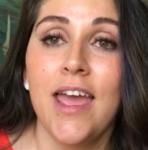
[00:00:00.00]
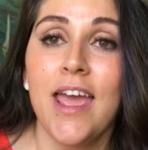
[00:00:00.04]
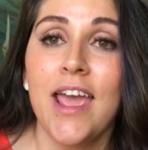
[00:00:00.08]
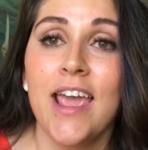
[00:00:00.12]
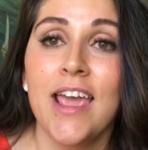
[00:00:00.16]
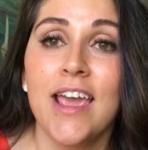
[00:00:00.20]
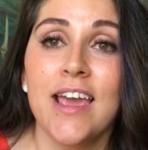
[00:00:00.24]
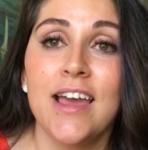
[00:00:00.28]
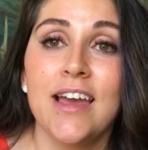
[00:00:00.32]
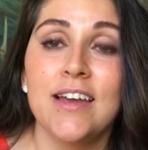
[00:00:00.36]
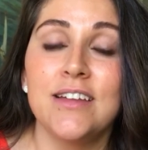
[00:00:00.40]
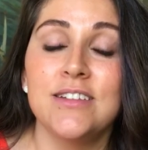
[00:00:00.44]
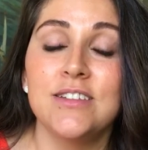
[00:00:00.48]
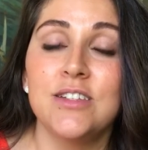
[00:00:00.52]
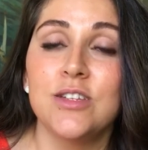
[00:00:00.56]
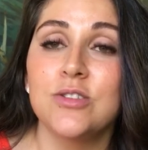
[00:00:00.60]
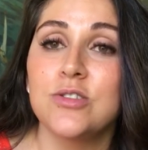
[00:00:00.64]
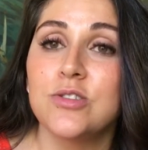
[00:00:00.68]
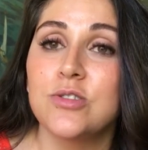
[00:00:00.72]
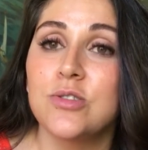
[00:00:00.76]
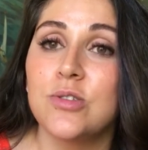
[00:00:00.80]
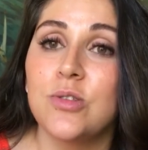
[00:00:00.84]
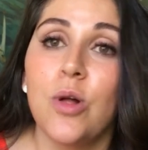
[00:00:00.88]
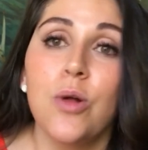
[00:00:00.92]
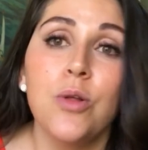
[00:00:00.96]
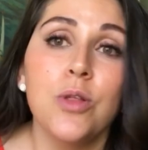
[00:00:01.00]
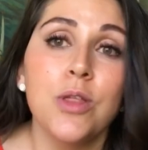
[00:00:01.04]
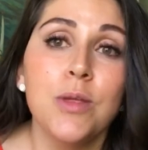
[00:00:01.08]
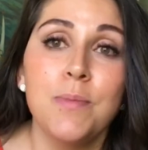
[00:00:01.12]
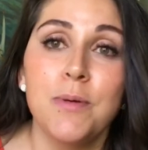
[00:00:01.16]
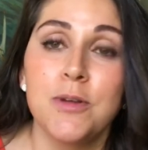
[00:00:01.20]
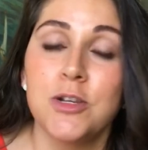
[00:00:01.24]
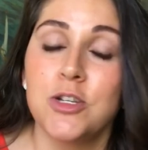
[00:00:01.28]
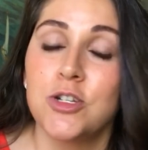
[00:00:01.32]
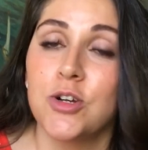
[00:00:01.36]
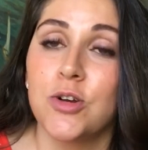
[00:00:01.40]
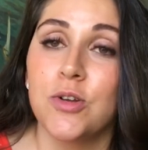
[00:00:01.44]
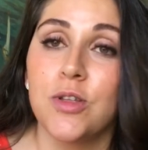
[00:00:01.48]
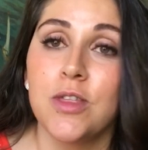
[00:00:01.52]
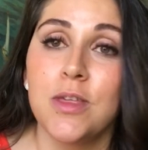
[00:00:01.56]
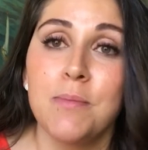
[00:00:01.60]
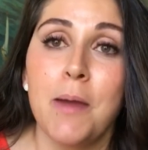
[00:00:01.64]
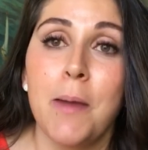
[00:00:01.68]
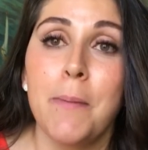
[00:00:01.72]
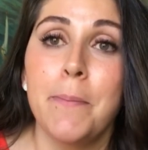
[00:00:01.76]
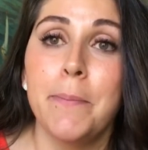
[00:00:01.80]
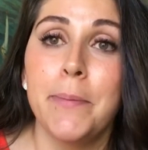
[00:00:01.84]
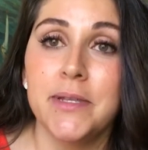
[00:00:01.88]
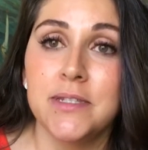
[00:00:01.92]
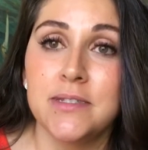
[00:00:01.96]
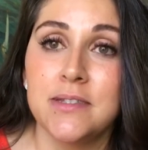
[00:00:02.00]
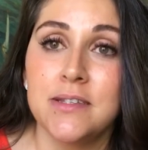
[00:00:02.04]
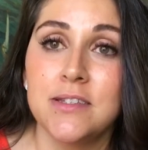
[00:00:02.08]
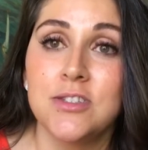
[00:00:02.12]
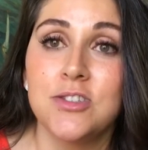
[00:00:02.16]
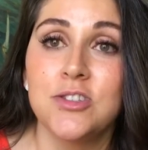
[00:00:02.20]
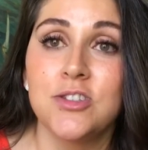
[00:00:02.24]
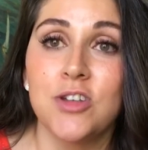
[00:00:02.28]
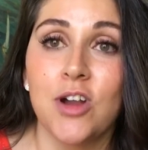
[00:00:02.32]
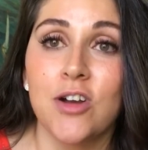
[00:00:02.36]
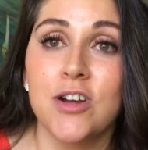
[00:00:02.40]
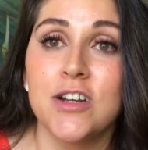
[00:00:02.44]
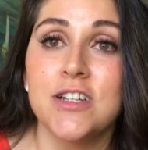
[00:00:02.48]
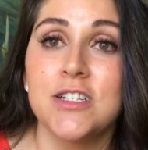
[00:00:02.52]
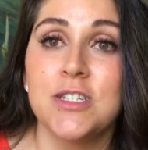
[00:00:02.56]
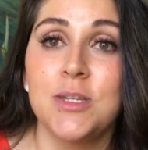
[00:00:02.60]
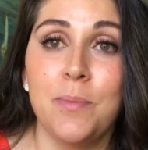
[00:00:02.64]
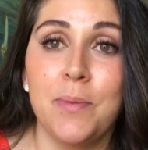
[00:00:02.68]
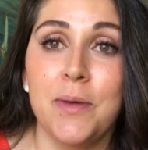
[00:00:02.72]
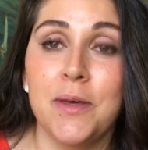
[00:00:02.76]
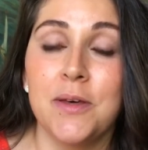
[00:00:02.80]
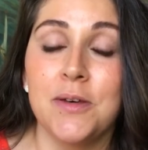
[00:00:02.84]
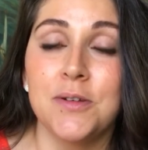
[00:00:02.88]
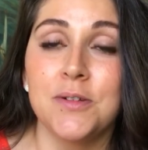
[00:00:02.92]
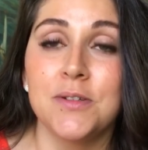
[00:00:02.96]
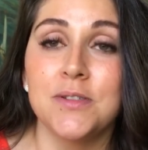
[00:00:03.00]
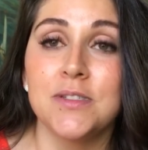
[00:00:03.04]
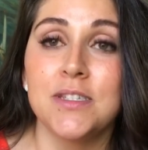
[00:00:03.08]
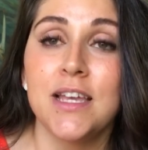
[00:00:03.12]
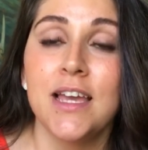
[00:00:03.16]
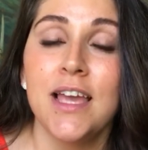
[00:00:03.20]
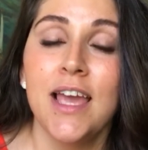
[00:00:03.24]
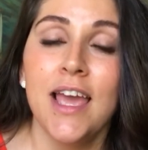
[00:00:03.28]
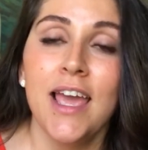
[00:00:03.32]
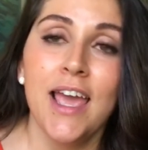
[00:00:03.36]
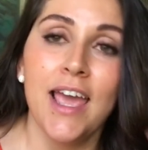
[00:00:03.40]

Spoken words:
And slowly but surely my business started to build.